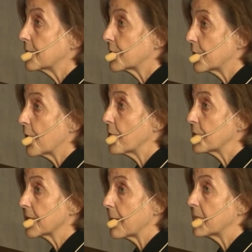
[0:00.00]
to know,
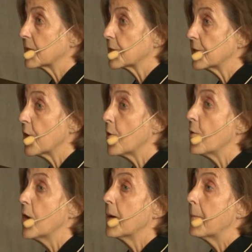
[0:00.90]
some, to
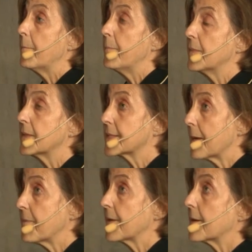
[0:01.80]
know
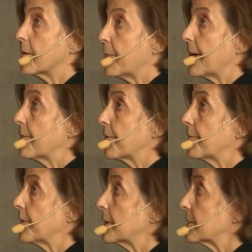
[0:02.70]
something about the
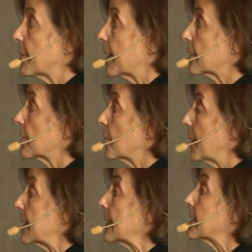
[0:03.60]
field of medical
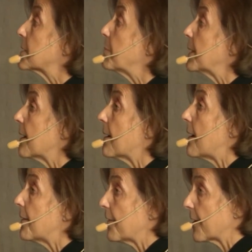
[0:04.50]
humanities
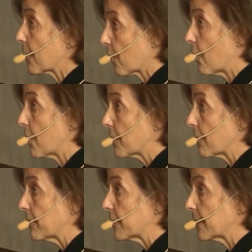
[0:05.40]
beyond their corner
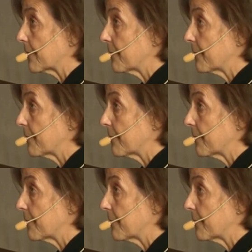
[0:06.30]
of it.